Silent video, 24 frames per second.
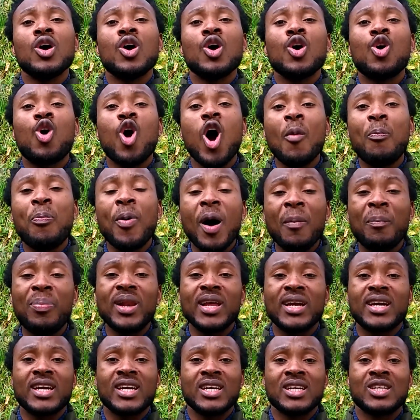go
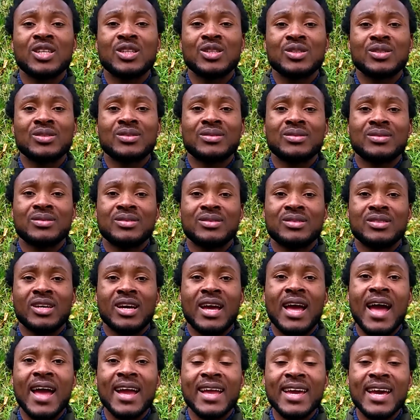public
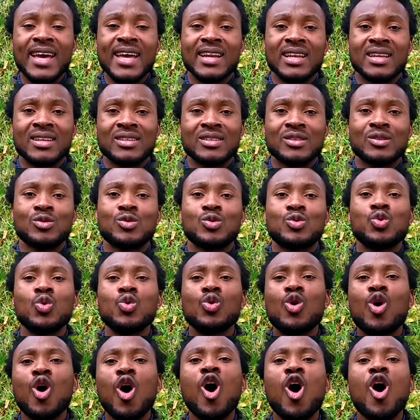again, to
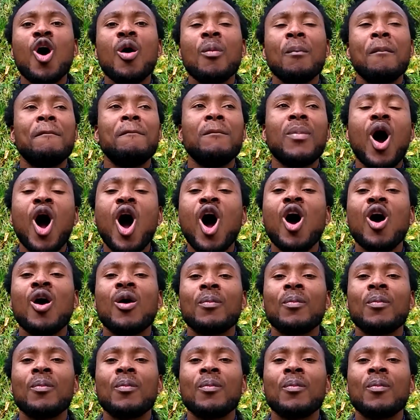go more